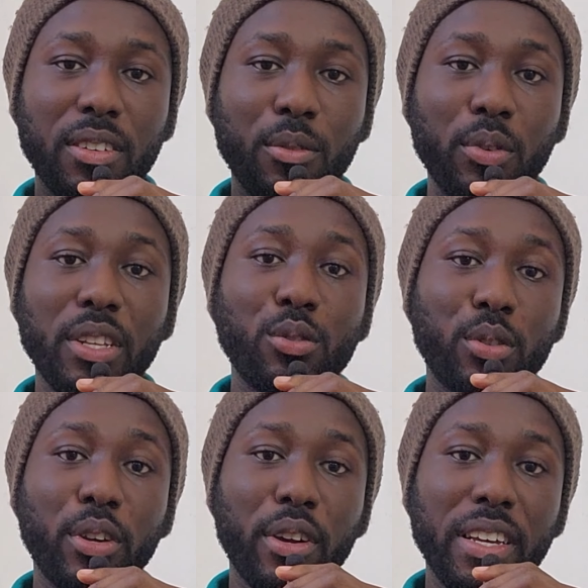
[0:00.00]
with the
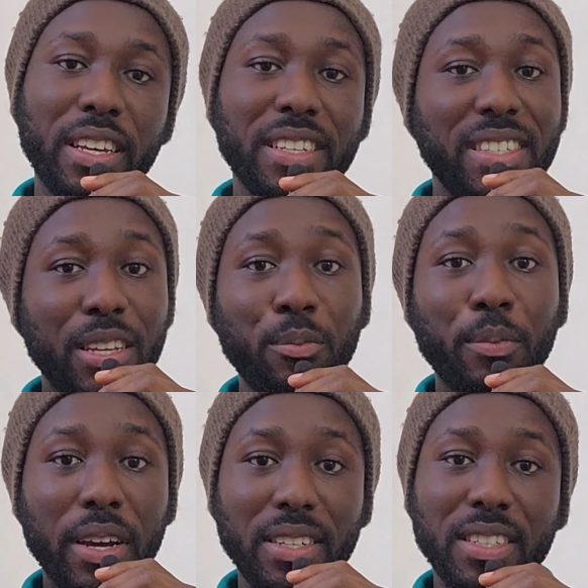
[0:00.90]
tutorial step
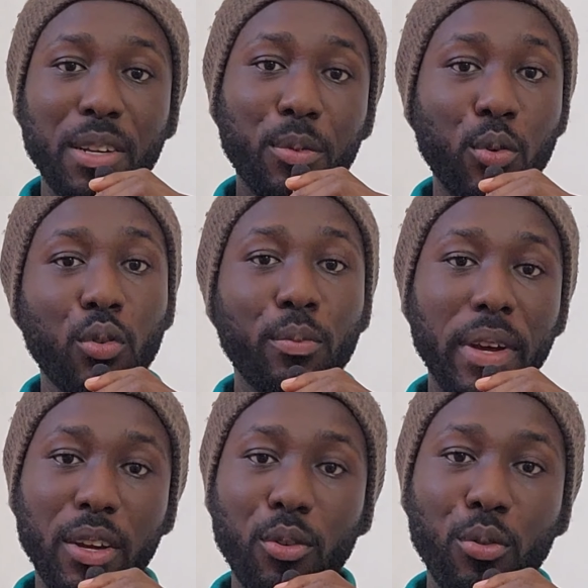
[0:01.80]
by step, code
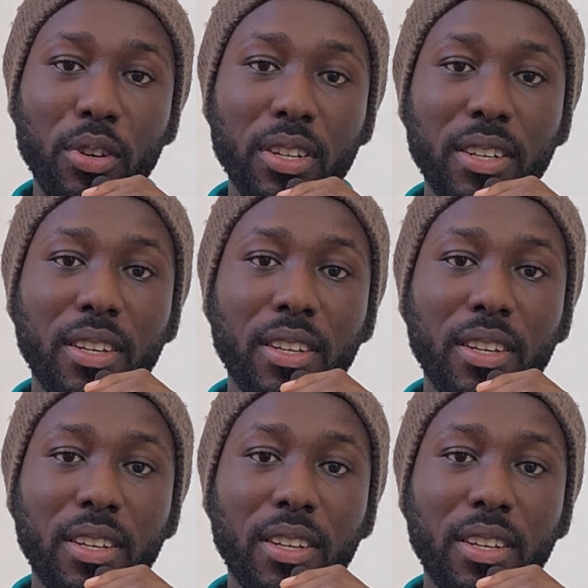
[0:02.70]
by code.